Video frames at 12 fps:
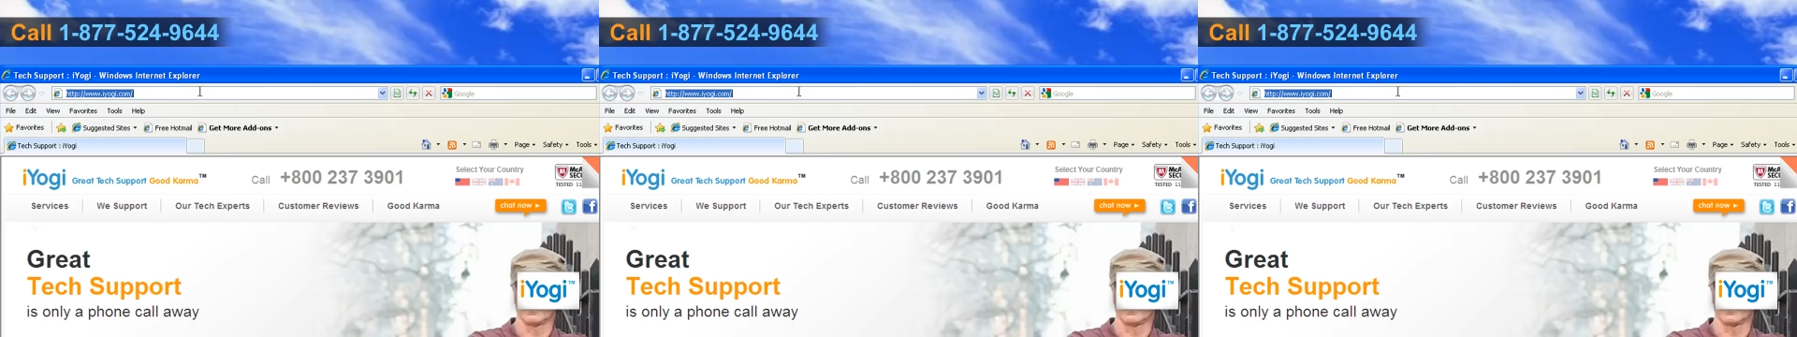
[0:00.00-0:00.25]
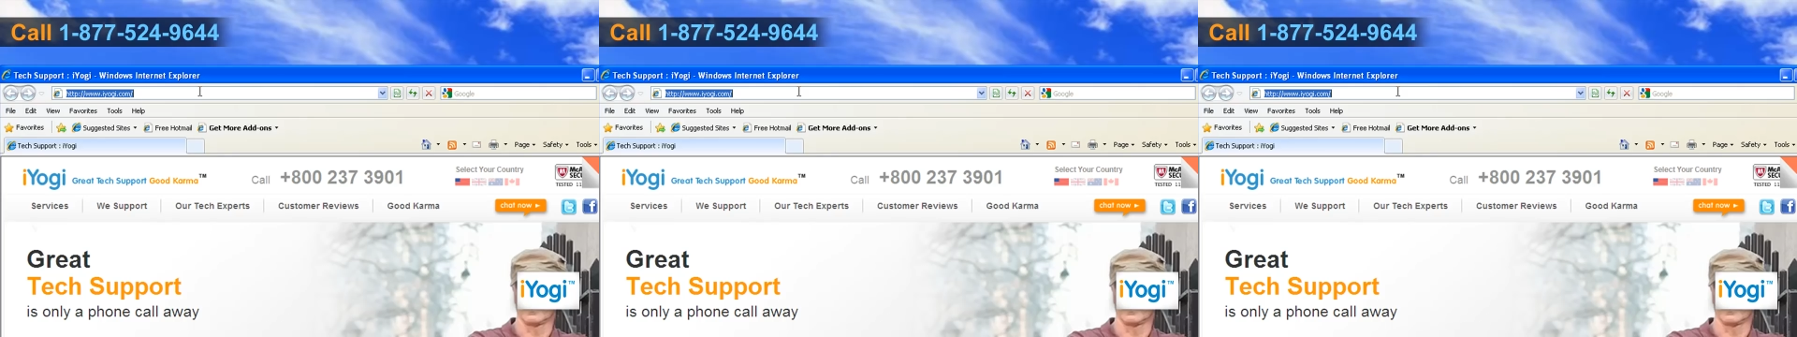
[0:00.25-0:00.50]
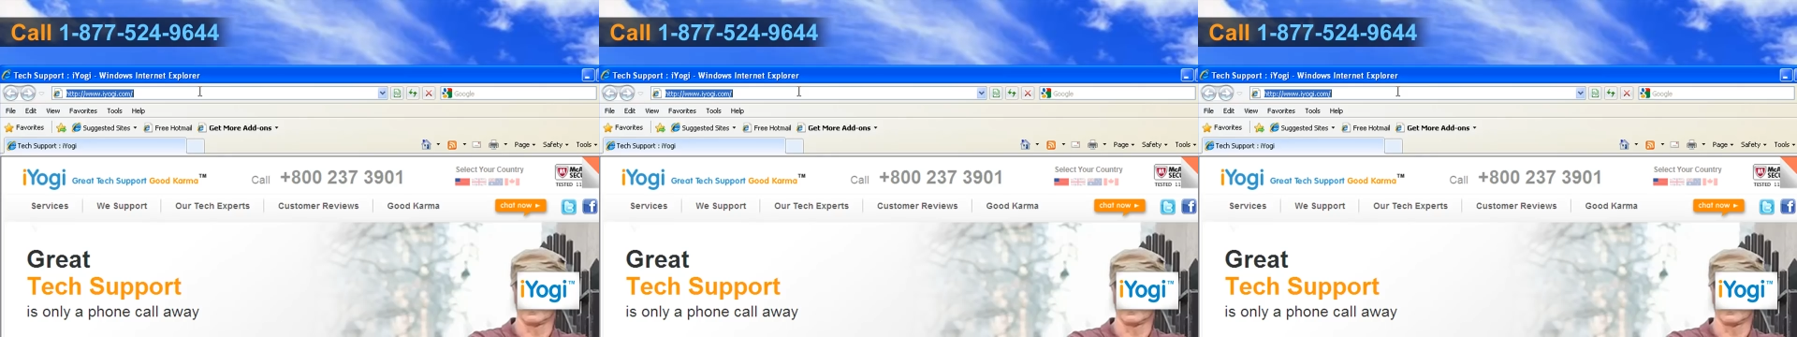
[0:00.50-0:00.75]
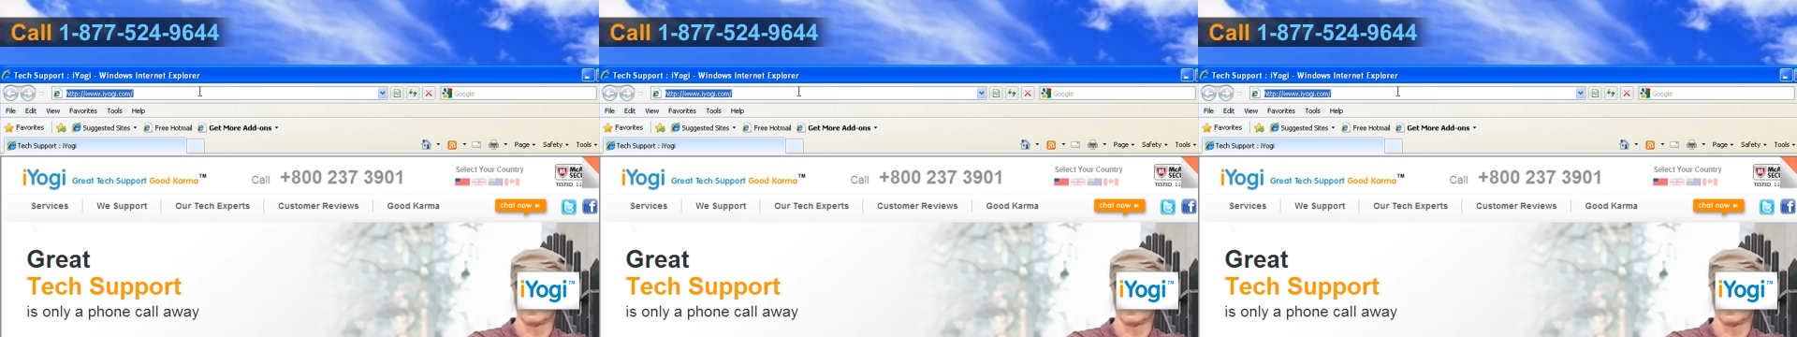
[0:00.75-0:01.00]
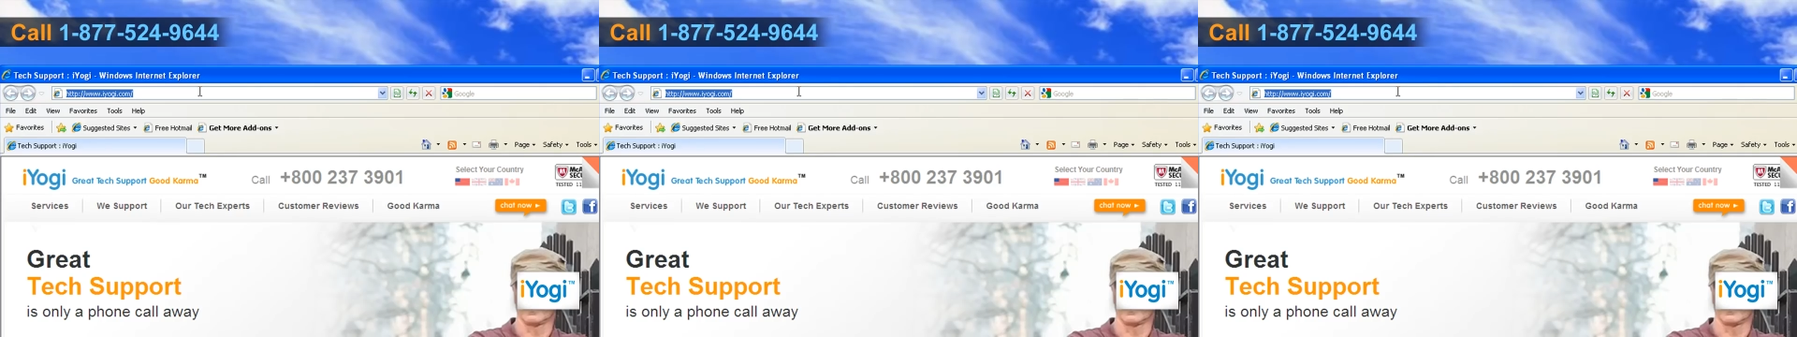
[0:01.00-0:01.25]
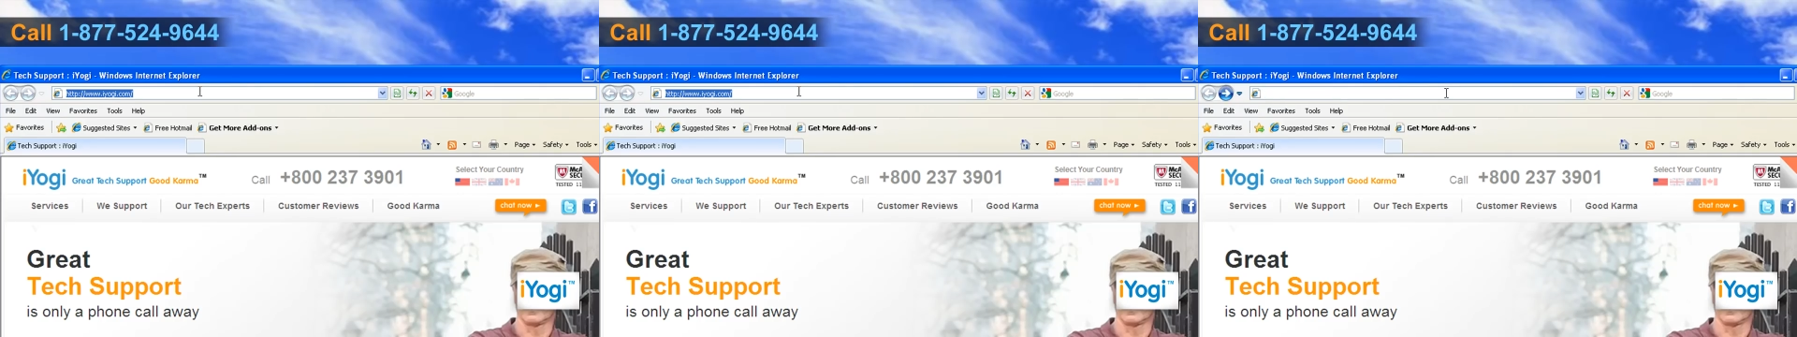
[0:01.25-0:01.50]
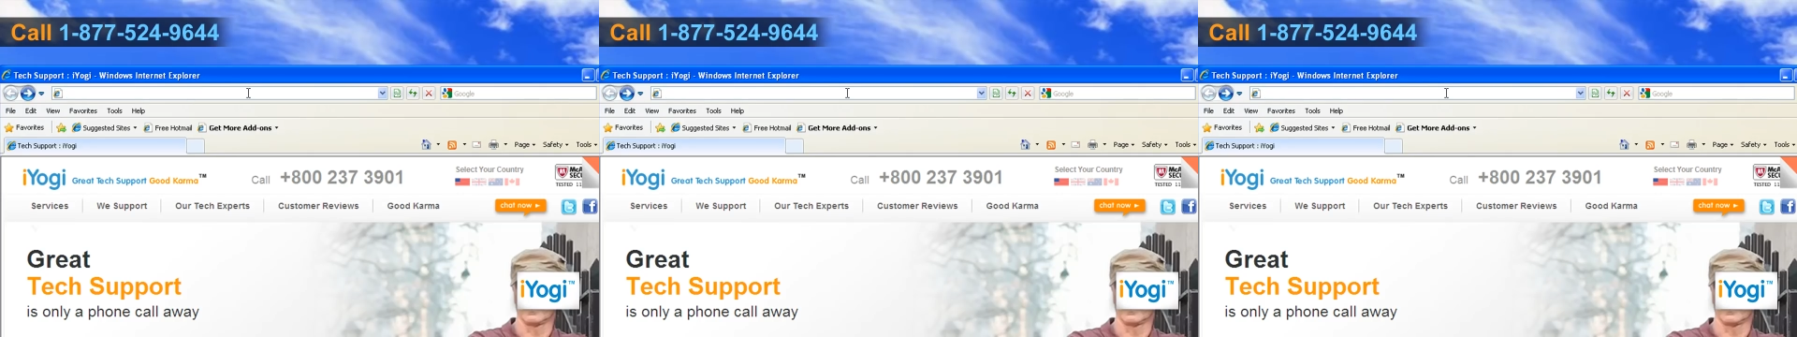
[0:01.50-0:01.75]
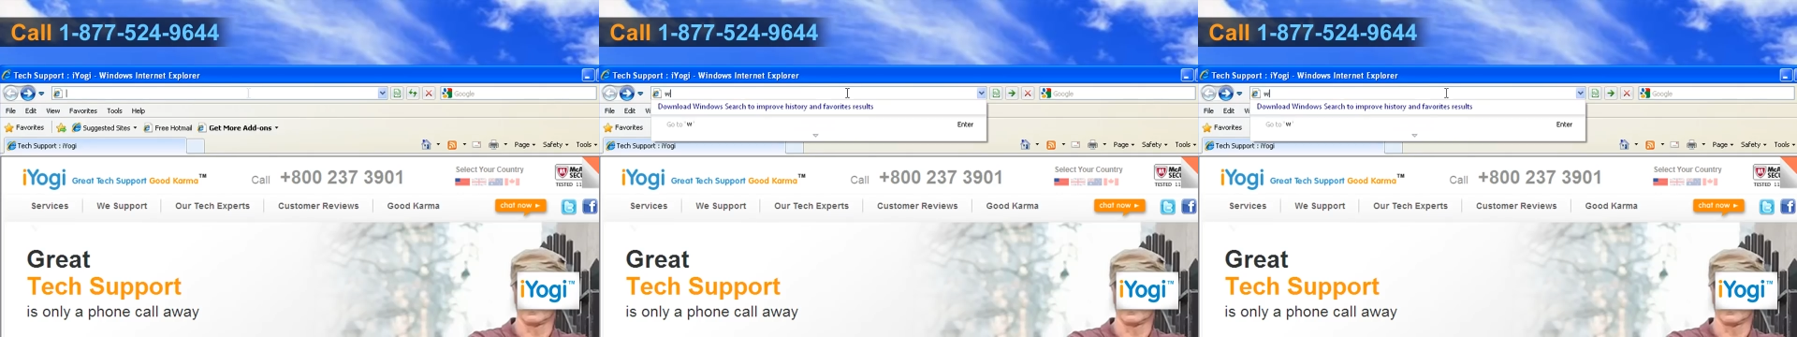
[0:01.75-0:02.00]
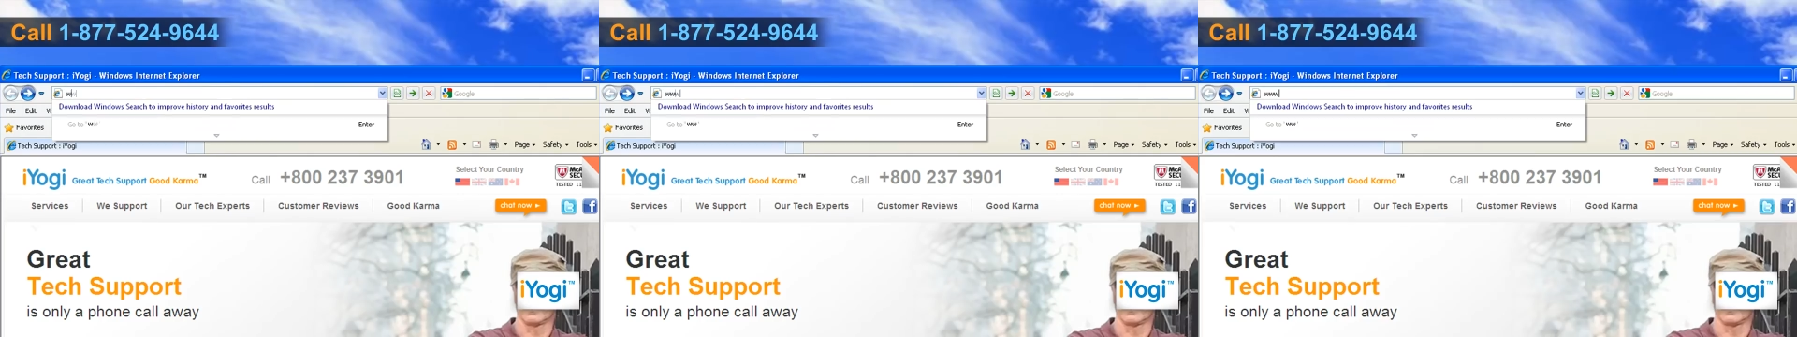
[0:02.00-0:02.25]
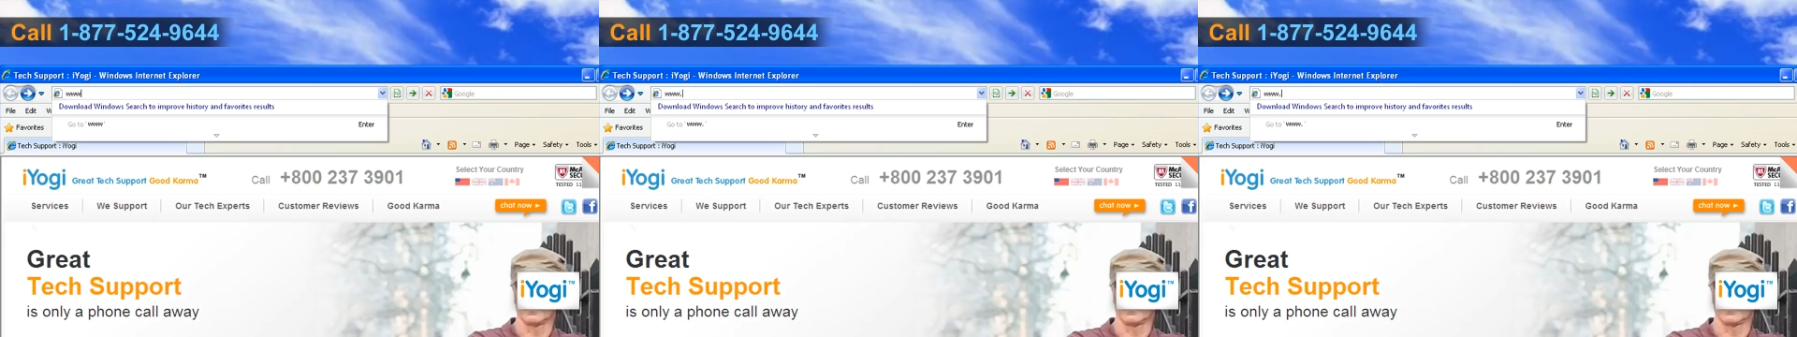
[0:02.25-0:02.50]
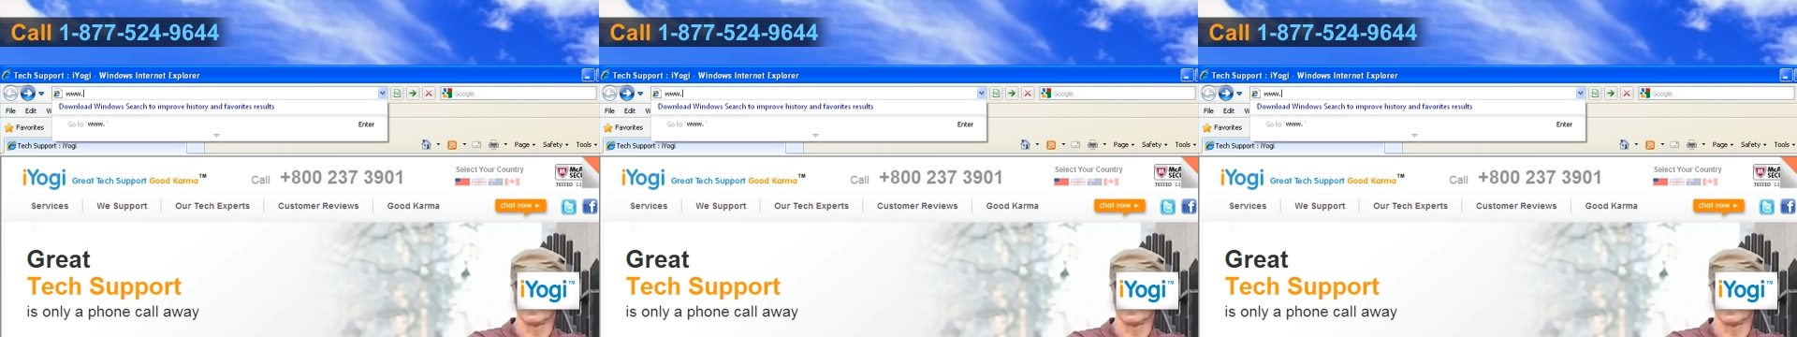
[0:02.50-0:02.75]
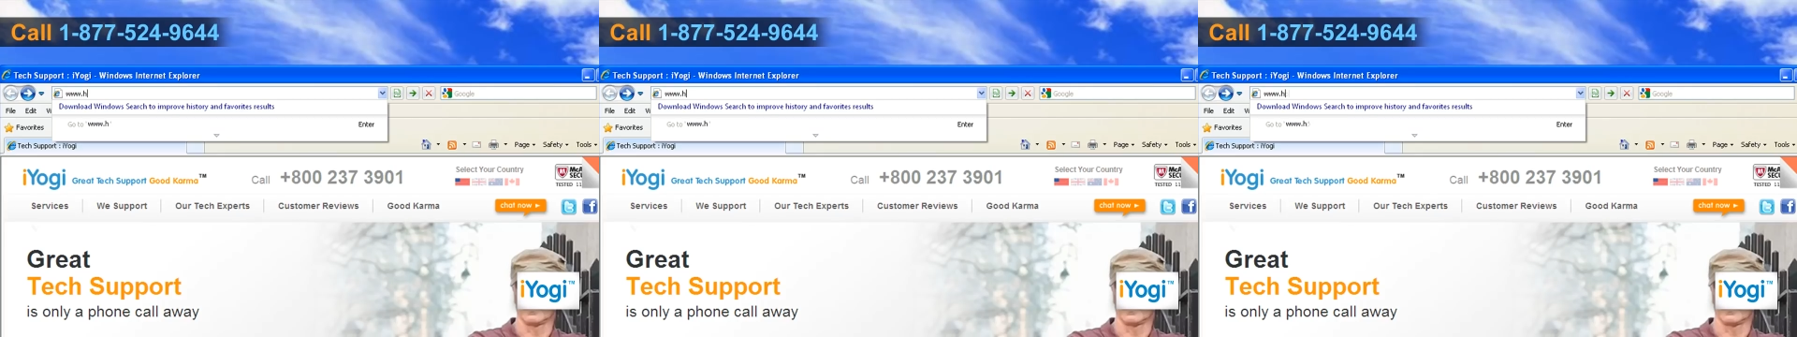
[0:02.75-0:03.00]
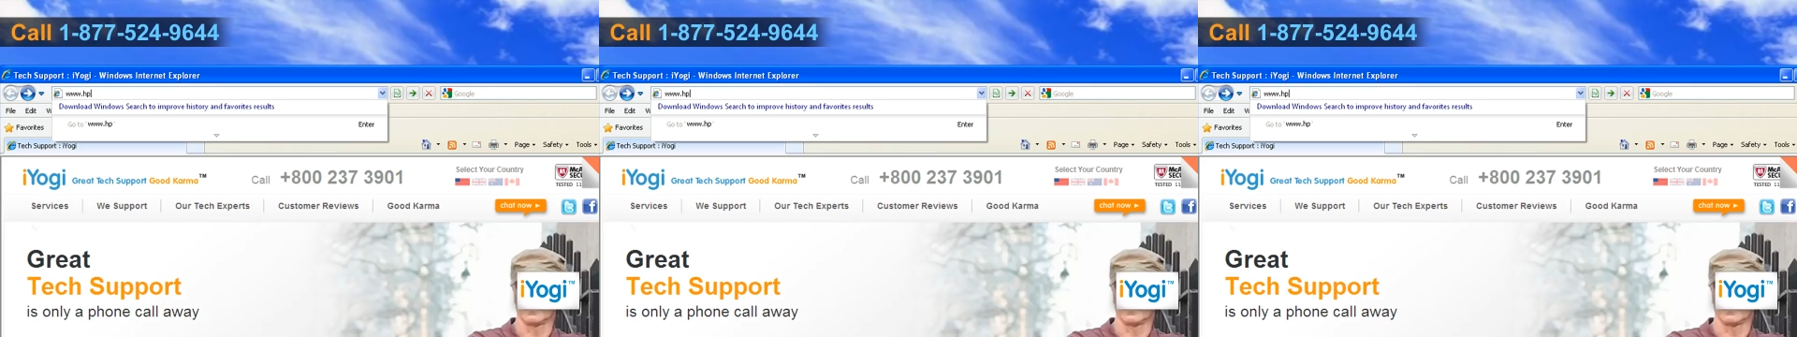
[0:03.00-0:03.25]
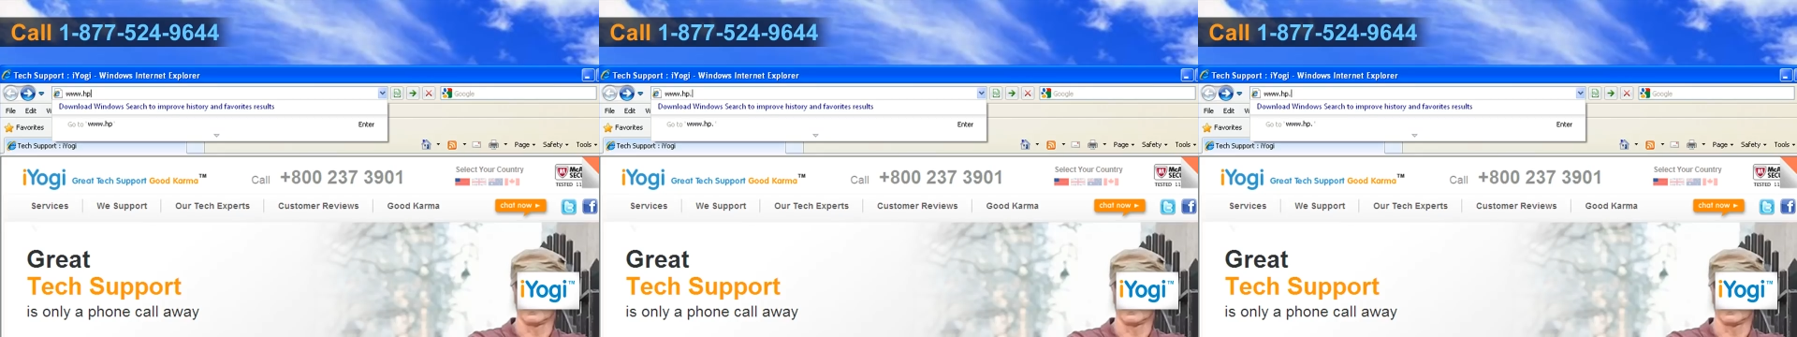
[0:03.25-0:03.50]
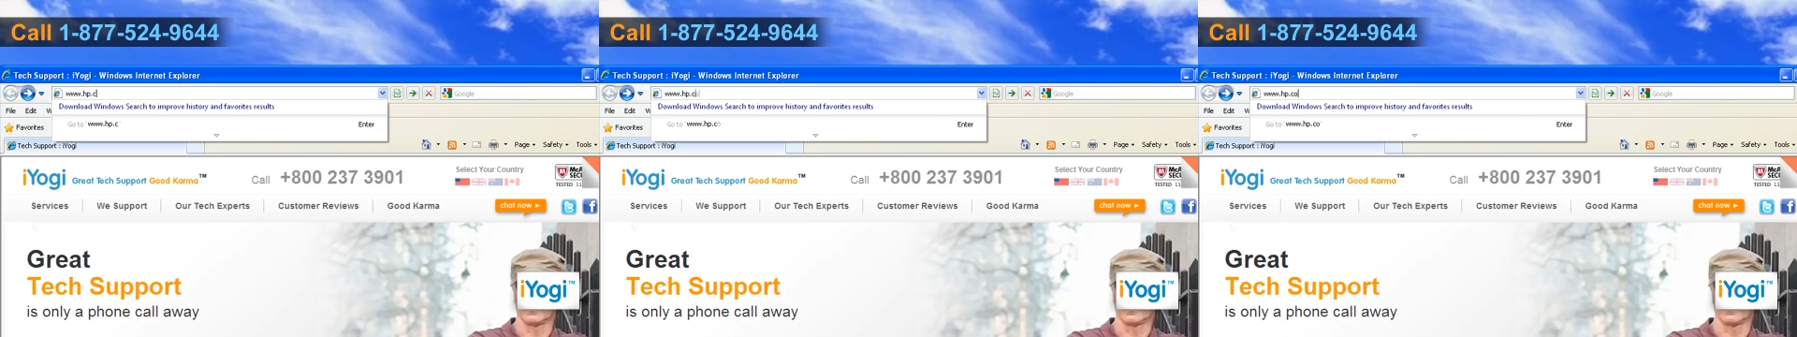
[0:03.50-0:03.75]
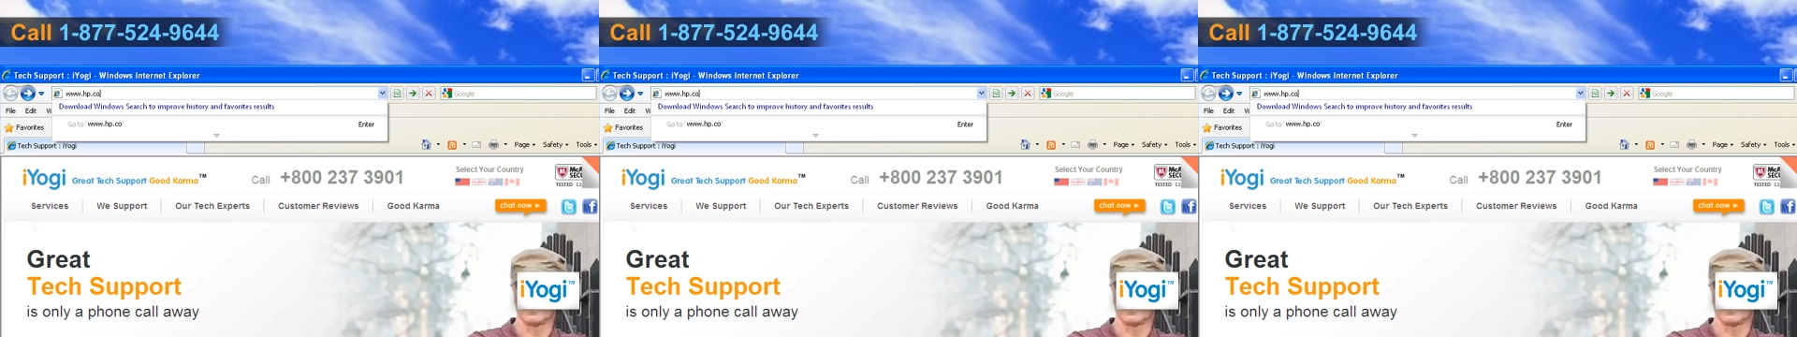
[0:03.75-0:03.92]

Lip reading: (no speaker visible)